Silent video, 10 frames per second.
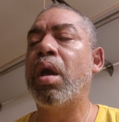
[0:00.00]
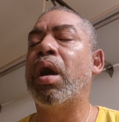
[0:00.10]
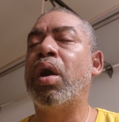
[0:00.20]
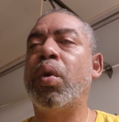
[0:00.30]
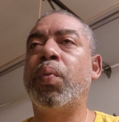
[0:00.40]

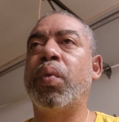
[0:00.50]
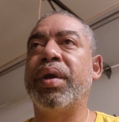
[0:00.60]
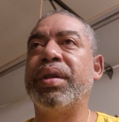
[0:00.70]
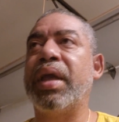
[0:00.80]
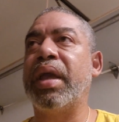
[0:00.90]
I hope
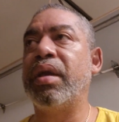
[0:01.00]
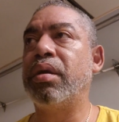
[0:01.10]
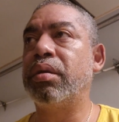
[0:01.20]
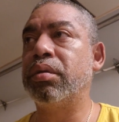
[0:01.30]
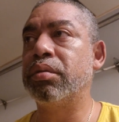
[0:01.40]
one day
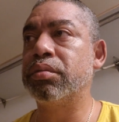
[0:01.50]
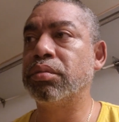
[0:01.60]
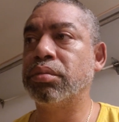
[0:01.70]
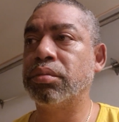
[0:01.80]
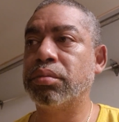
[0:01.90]

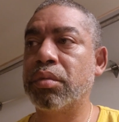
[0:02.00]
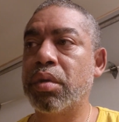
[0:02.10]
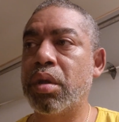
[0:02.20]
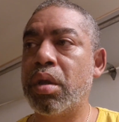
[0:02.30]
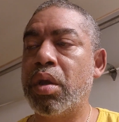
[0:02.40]

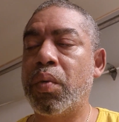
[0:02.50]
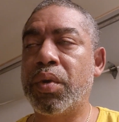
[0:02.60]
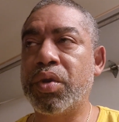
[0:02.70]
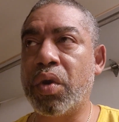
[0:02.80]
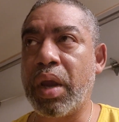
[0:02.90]

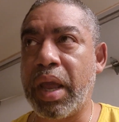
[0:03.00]
when you're